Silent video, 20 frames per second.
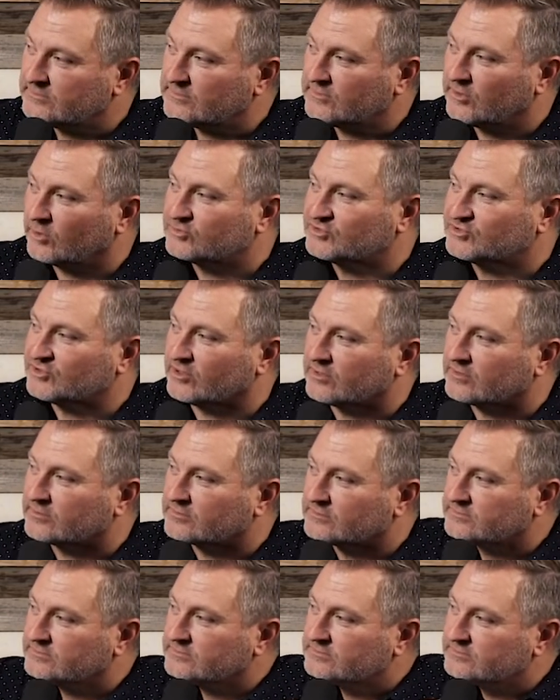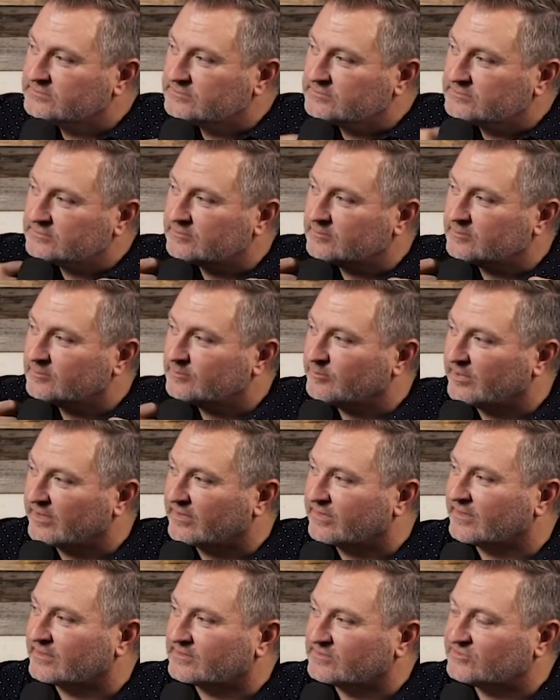no shirt,
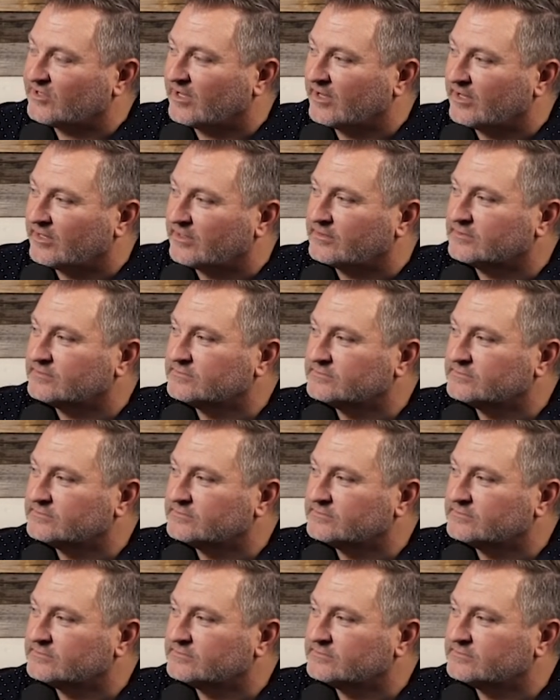big thick chain.